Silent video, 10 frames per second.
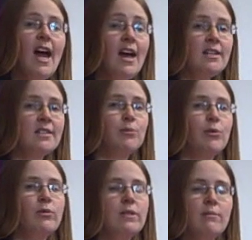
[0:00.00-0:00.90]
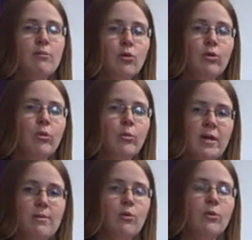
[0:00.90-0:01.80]
And we will see more and more
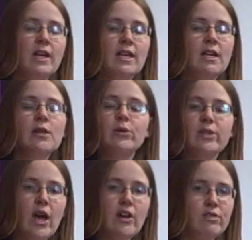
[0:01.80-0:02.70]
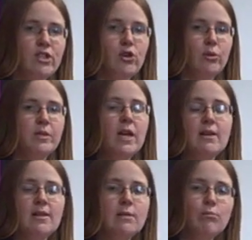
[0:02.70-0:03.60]
people working in quaternary jobs,
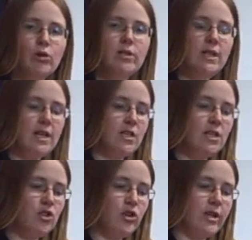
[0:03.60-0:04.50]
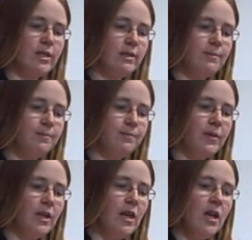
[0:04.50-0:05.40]
these modern industries.
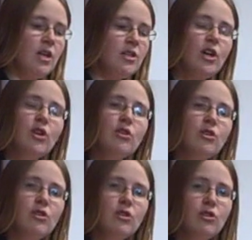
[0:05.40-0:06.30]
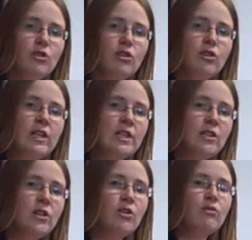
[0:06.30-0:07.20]
So you need
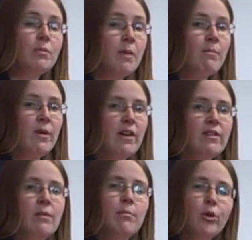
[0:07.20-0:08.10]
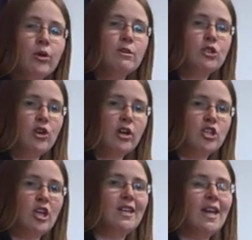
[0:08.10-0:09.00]
to remember that the employment
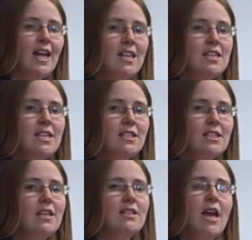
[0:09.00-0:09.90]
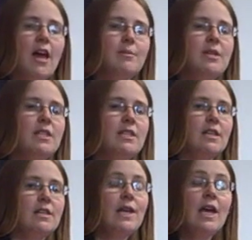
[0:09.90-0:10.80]
structure in LEDCs,
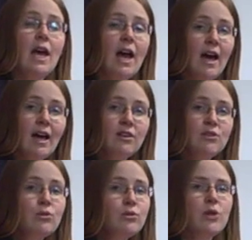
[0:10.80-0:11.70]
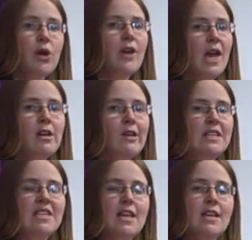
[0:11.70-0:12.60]
MEDCs and also
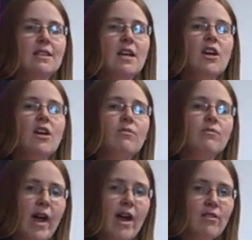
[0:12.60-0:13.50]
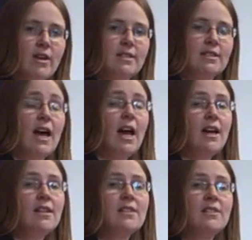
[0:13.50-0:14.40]
NICs varies
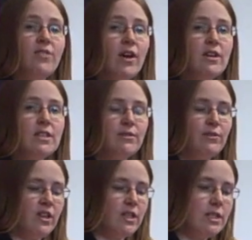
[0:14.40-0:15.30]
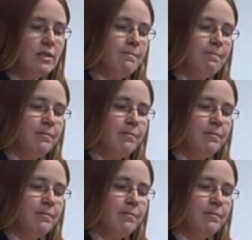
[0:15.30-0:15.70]
and is very different.